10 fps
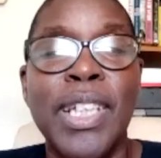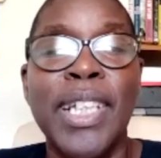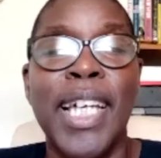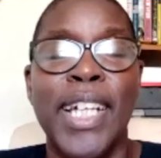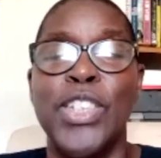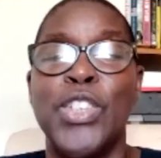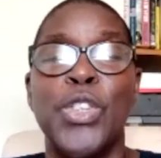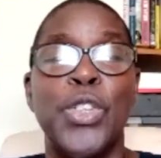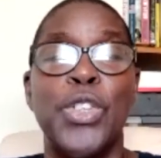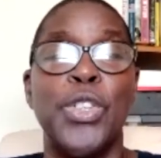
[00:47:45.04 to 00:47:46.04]
And so,
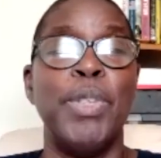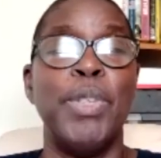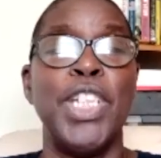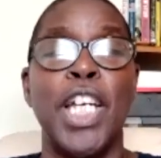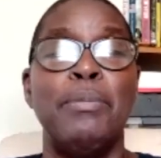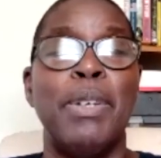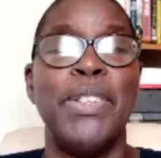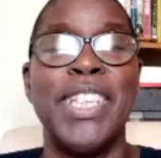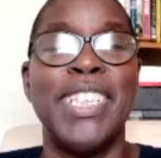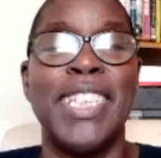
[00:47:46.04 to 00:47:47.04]
we chat about
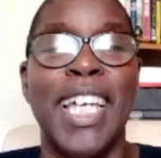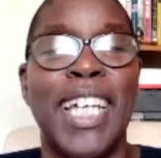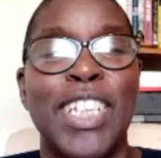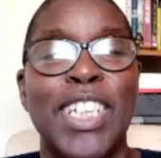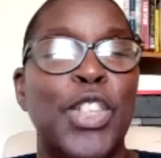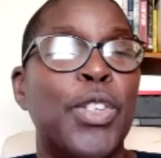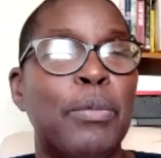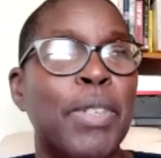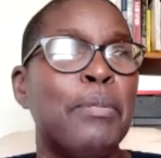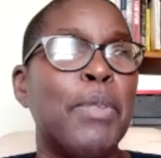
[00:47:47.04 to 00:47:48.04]
this, that,
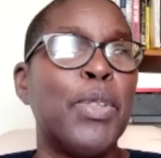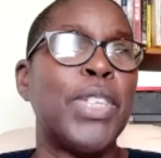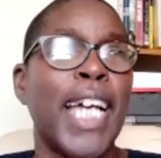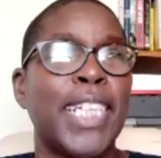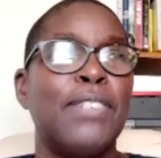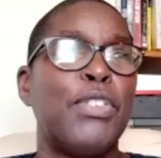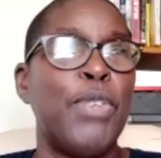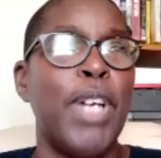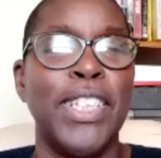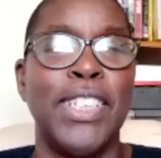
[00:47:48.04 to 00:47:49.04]
the most active
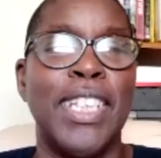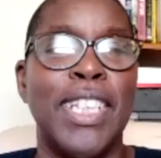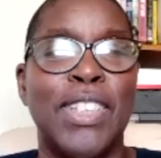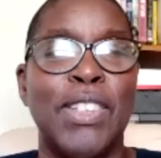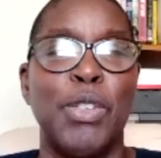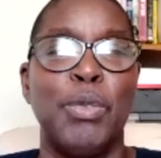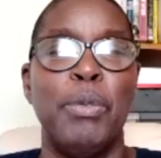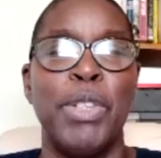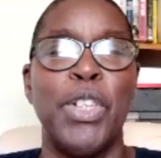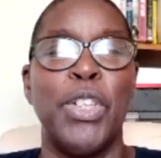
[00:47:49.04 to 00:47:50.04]
thread is what
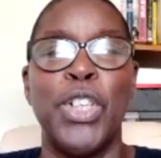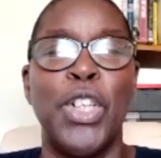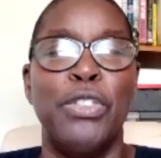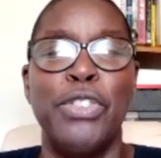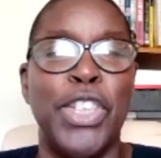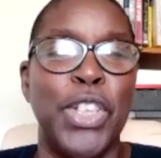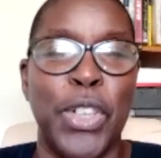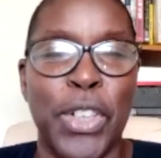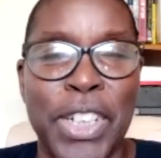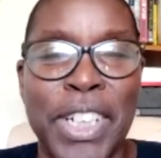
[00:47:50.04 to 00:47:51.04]
we call coffee
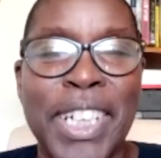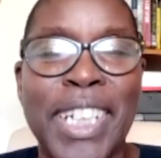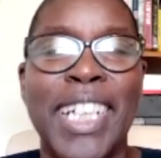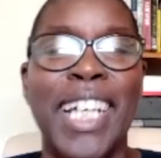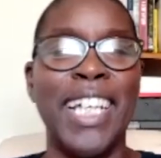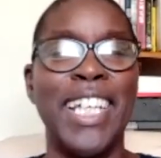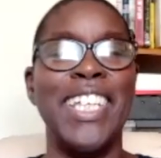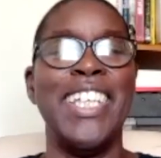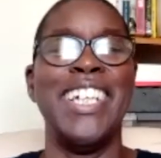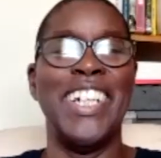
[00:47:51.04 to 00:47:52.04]
talk.
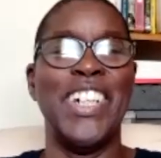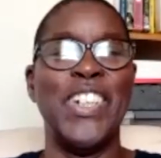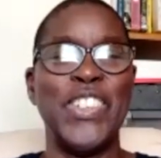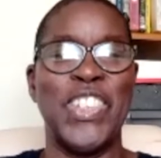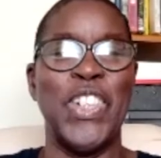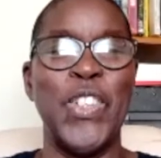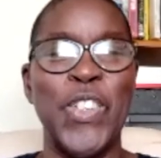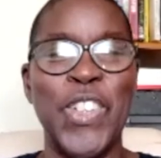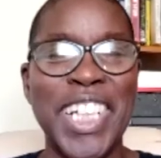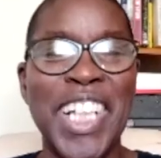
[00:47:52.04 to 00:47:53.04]

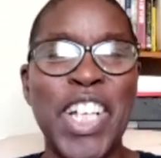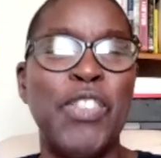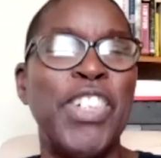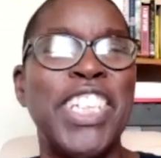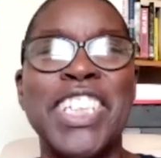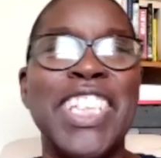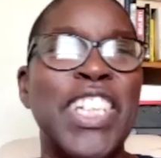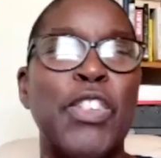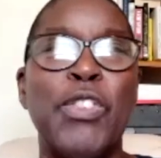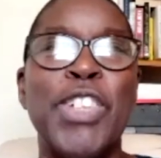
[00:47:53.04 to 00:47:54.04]
So we
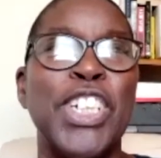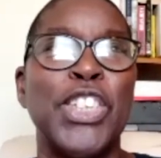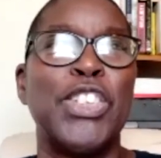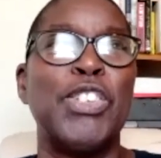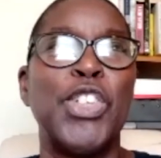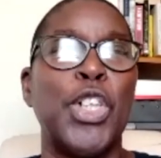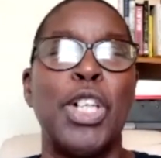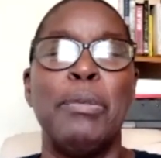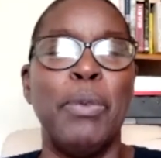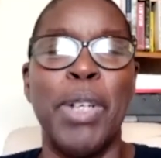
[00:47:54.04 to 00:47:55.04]
just talk
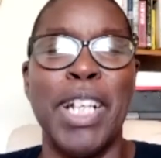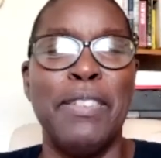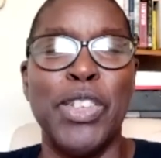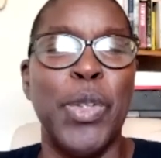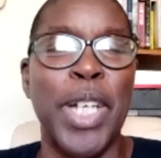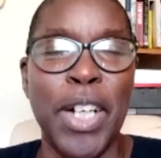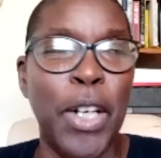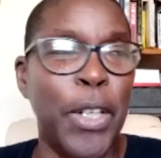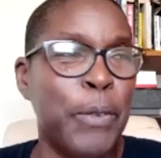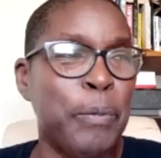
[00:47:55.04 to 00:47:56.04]
about whatever's going
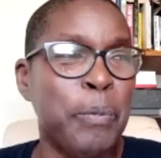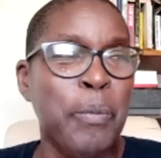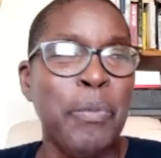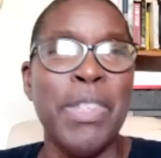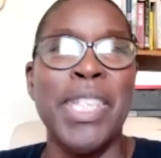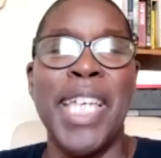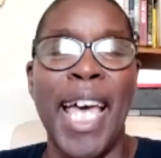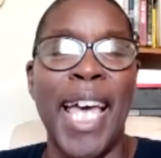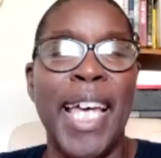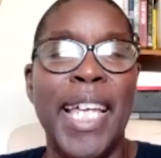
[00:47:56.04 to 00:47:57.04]
on.
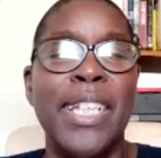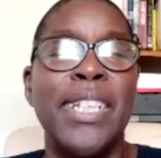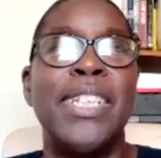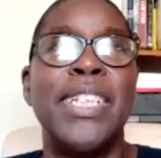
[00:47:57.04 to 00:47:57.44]
And